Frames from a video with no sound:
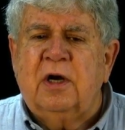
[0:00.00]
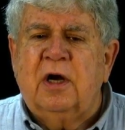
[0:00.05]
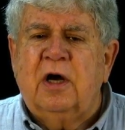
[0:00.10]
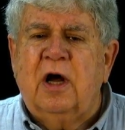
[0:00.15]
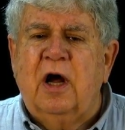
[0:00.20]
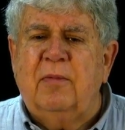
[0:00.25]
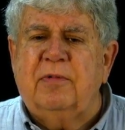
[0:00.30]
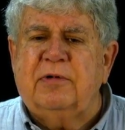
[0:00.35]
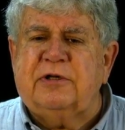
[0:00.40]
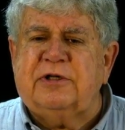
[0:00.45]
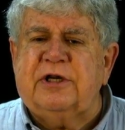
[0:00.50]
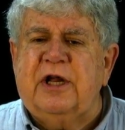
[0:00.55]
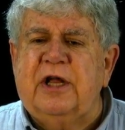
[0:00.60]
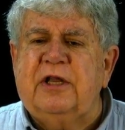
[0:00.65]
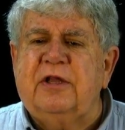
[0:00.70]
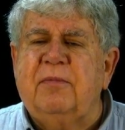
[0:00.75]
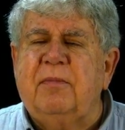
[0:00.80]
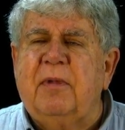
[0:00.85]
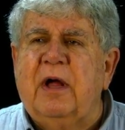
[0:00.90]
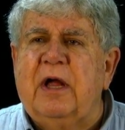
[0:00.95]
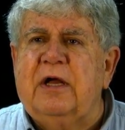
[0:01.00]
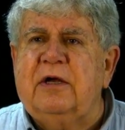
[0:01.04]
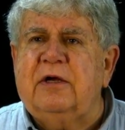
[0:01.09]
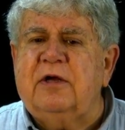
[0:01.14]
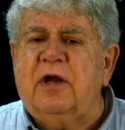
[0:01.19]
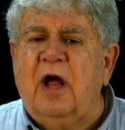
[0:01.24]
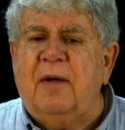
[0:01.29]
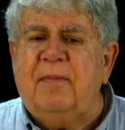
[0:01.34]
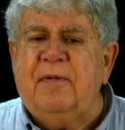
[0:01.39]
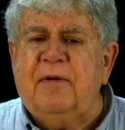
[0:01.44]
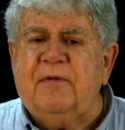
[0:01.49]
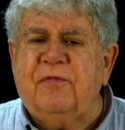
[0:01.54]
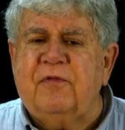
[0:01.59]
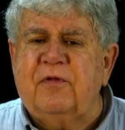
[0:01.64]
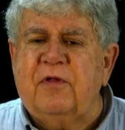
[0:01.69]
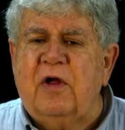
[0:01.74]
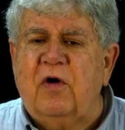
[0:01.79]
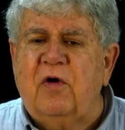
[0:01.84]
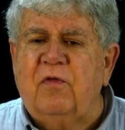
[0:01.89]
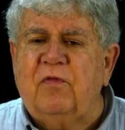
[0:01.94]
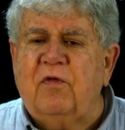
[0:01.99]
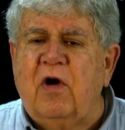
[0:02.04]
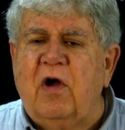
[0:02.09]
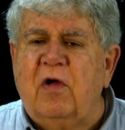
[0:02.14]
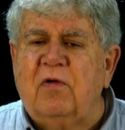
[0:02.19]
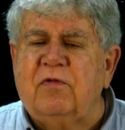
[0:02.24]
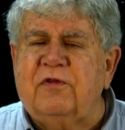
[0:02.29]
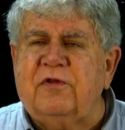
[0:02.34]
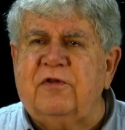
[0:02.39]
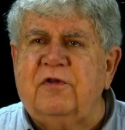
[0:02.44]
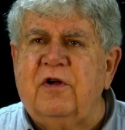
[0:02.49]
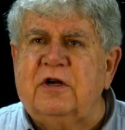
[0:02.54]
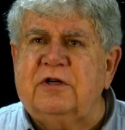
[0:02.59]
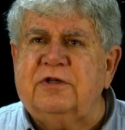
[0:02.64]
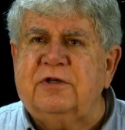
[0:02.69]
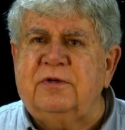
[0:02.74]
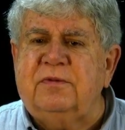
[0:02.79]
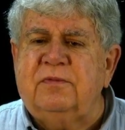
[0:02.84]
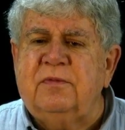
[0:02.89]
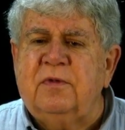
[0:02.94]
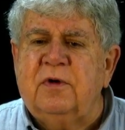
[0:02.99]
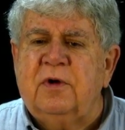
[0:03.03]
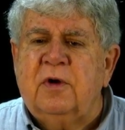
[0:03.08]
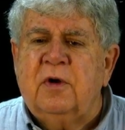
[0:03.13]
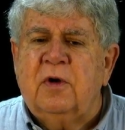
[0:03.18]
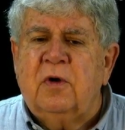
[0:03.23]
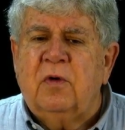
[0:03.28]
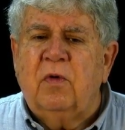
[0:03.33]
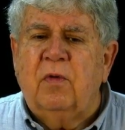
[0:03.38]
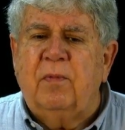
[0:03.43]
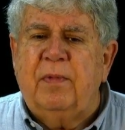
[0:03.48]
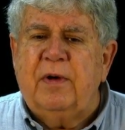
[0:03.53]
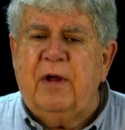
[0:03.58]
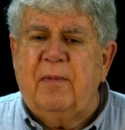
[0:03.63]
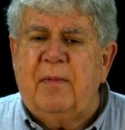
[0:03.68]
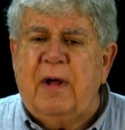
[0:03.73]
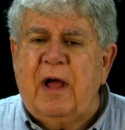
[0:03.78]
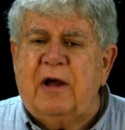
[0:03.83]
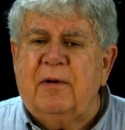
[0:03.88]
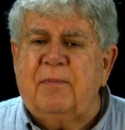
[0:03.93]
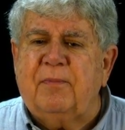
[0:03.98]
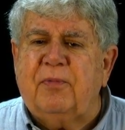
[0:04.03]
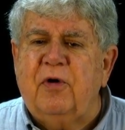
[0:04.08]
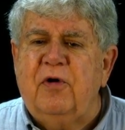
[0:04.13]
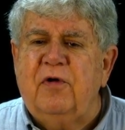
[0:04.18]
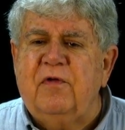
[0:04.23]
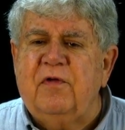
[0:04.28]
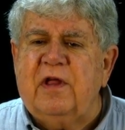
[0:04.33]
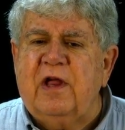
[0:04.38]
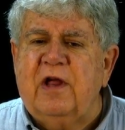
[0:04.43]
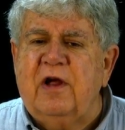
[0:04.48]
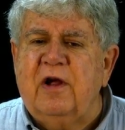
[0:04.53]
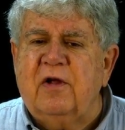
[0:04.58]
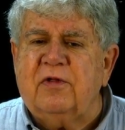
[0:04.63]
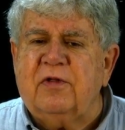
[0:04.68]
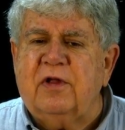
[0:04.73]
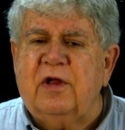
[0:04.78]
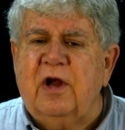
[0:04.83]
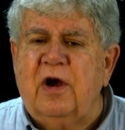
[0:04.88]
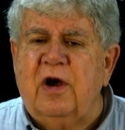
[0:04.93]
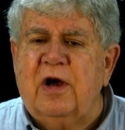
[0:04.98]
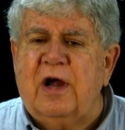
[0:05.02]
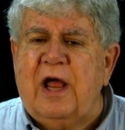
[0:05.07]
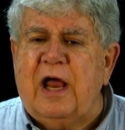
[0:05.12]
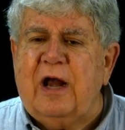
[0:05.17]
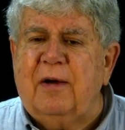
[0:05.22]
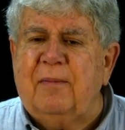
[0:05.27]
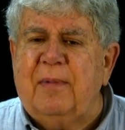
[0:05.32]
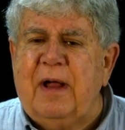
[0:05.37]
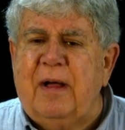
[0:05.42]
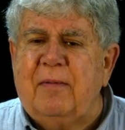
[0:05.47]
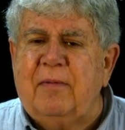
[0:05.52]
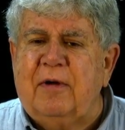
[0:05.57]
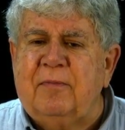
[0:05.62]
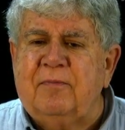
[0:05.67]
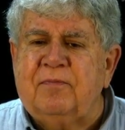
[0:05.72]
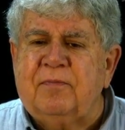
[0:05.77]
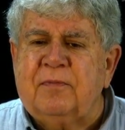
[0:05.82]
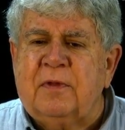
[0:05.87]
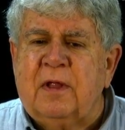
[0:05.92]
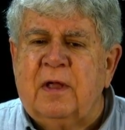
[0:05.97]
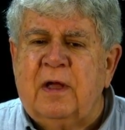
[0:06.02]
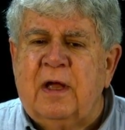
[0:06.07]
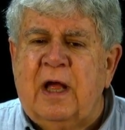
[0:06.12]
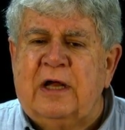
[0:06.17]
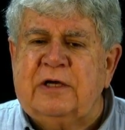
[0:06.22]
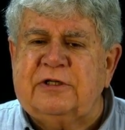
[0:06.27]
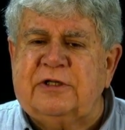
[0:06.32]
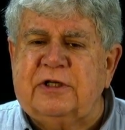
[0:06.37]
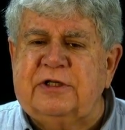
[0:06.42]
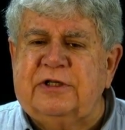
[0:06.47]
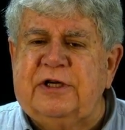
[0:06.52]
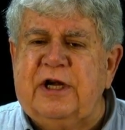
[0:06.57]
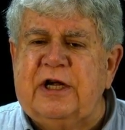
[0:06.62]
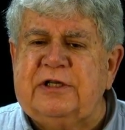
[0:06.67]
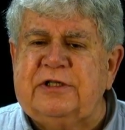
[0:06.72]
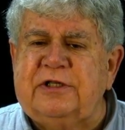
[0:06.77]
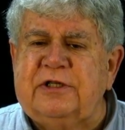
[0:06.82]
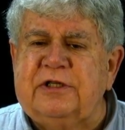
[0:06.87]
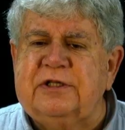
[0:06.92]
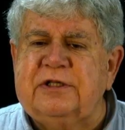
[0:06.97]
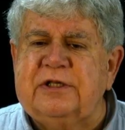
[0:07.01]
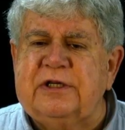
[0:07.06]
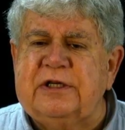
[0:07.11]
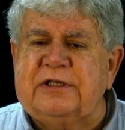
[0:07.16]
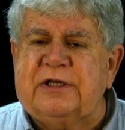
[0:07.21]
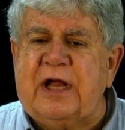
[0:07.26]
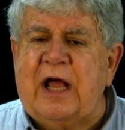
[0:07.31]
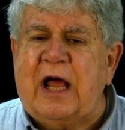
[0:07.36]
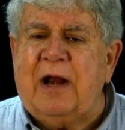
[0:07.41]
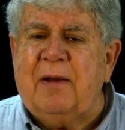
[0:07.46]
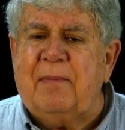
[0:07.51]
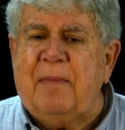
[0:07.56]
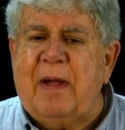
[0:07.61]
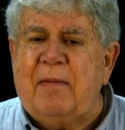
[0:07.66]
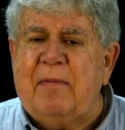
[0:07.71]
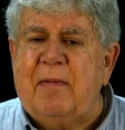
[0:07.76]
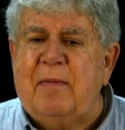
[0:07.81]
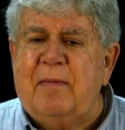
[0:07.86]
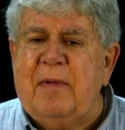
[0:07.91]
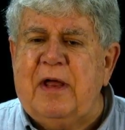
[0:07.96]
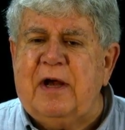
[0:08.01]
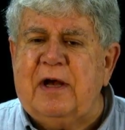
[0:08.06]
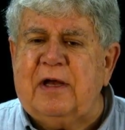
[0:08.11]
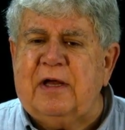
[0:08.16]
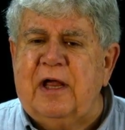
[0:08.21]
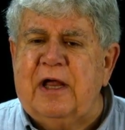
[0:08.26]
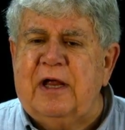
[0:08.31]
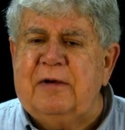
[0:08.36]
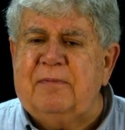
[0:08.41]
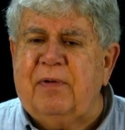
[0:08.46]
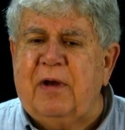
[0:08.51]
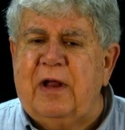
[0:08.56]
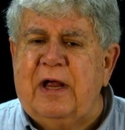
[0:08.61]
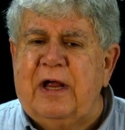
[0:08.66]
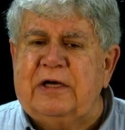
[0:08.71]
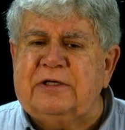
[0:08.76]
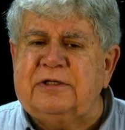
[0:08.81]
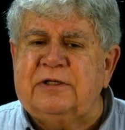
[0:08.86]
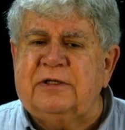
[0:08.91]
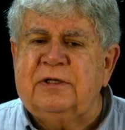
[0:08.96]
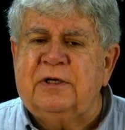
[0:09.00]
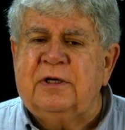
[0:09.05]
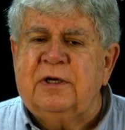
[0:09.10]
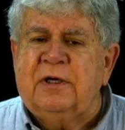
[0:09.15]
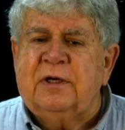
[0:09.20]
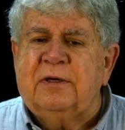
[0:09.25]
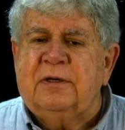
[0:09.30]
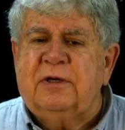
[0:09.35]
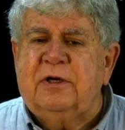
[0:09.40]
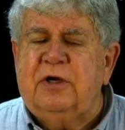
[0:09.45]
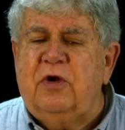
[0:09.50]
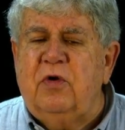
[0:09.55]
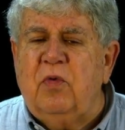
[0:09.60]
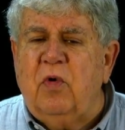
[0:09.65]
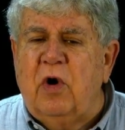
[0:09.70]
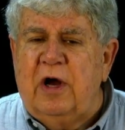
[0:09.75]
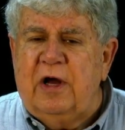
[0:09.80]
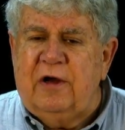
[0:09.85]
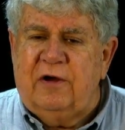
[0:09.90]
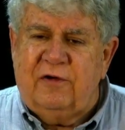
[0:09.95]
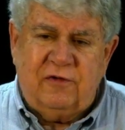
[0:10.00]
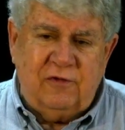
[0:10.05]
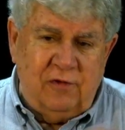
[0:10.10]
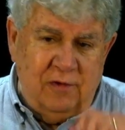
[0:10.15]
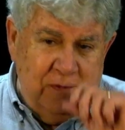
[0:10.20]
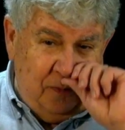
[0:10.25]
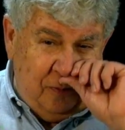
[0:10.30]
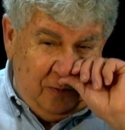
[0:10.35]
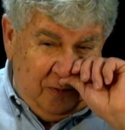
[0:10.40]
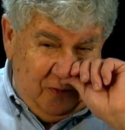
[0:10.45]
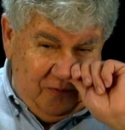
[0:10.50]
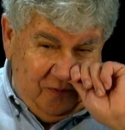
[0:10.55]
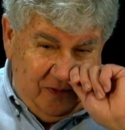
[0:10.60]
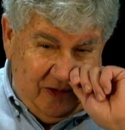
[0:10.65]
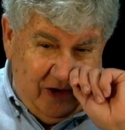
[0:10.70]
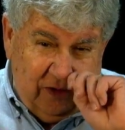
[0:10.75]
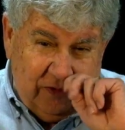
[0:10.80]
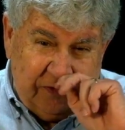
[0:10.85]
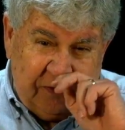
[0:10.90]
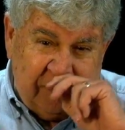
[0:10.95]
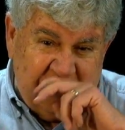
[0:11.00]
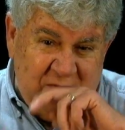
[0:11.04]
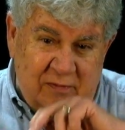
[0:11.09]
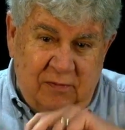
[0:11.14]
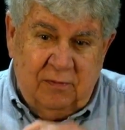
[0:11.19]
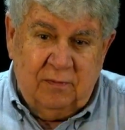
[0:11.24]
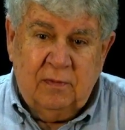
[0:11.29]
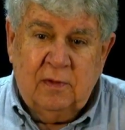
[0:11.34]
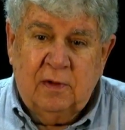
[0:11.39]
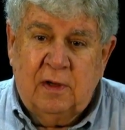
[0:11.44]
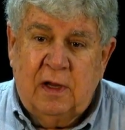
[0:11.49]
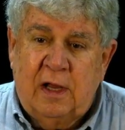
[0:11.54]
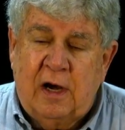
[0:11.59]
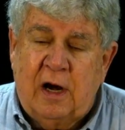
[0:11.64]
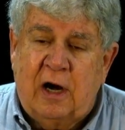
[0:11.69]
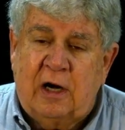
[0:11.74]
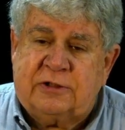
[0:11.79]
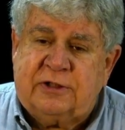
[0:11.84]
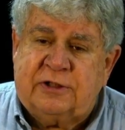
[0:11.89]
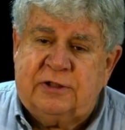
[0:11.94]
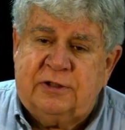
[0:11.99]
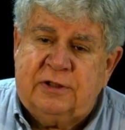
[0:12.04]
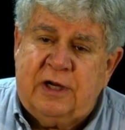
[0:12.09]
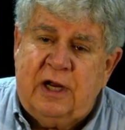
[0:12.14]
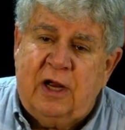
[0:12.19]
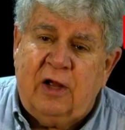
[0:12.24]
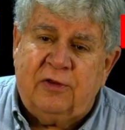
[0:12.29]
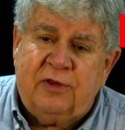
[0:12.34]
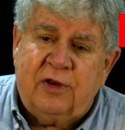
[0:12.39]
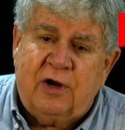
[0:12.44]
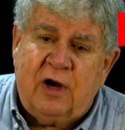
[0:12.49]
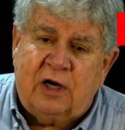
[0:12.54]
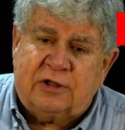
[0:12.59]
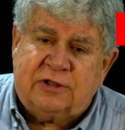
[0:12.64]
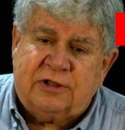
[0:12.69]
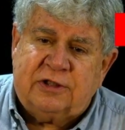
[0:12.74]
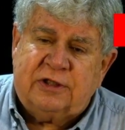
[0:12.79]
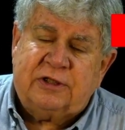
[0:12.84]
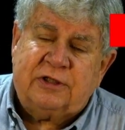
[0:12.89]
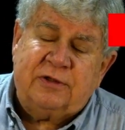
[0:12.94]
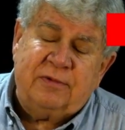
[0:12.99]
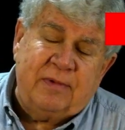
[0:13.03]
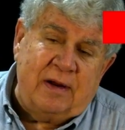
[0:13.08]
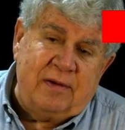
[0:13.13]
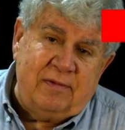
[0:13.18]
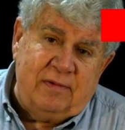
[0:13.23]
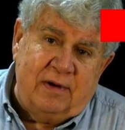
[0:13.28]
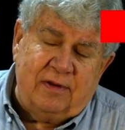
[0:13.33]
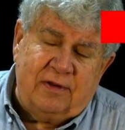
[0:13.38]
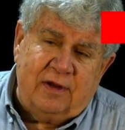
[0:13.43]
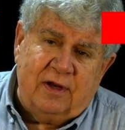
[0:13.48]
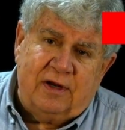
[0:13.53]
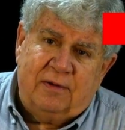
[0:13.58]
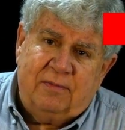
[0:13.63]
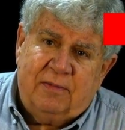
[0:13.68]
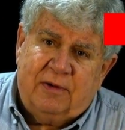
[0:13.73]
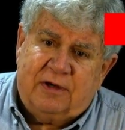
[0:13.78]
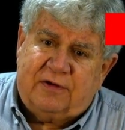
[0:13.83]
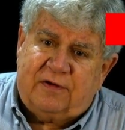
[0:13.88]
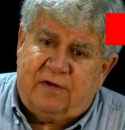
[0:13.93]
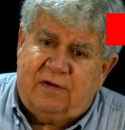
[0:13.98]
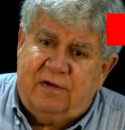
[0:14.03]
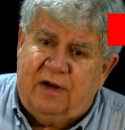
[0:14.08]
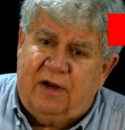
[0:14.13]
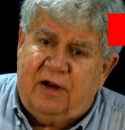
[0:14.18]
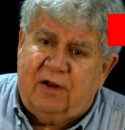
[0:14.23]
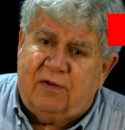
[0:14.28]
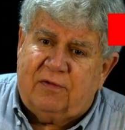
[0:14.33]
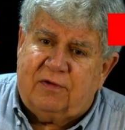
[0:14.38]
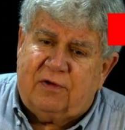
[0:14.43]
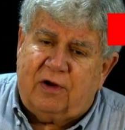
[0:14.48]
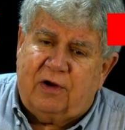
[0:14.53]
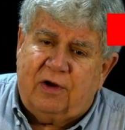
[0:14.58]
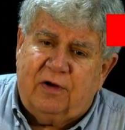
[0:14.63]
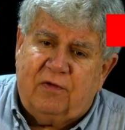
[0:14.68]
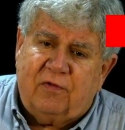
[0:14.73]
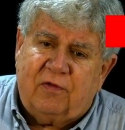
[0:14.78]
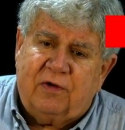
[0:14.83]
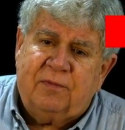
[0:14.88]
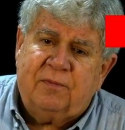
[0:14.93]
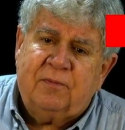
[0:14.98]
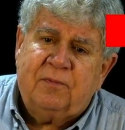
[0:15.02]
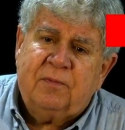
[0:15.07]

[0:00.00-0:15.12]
Hubbard said the main topic for the overall discussion will be about improving health care in Alabama, and suggestions is Alabama Medicaid plans new ways to improve health in our system. I think he meant health delivery.